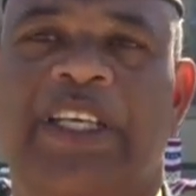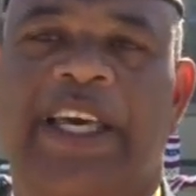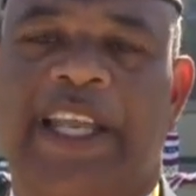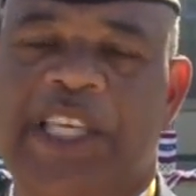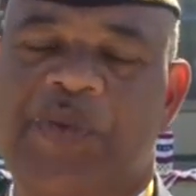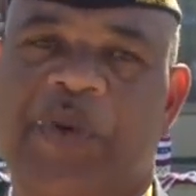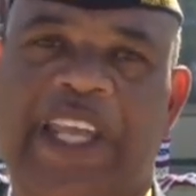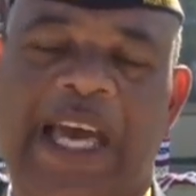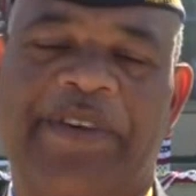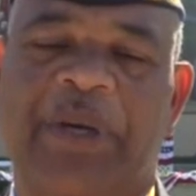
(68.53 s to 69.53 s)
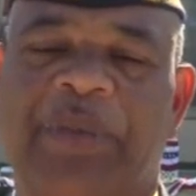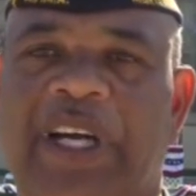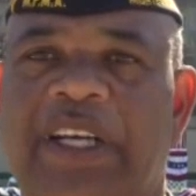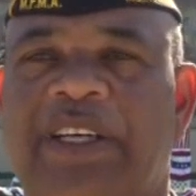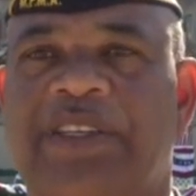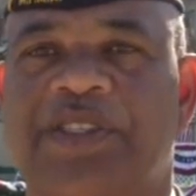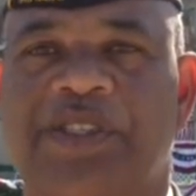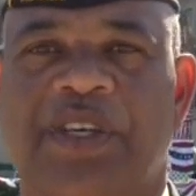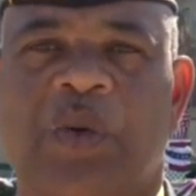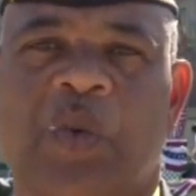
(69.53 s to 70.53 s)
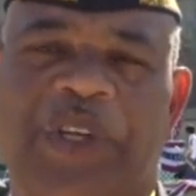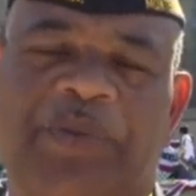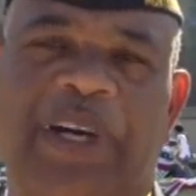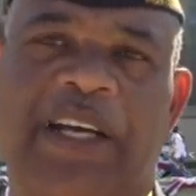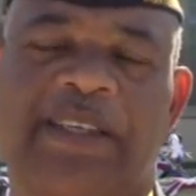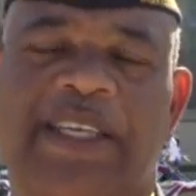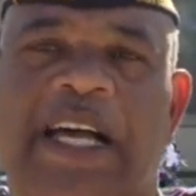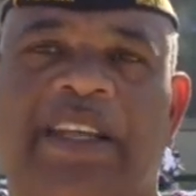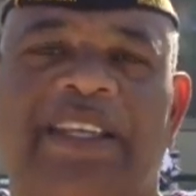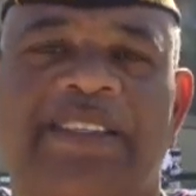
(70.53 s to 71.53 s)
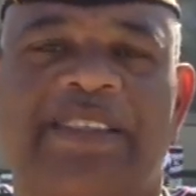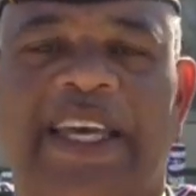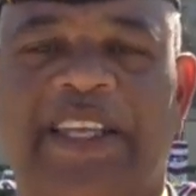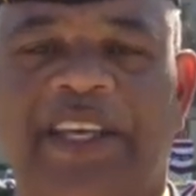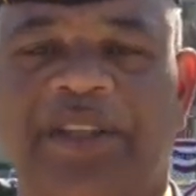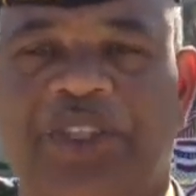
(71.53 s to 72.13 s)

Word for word: and that's when the African Americans went to Parris Island and San Diego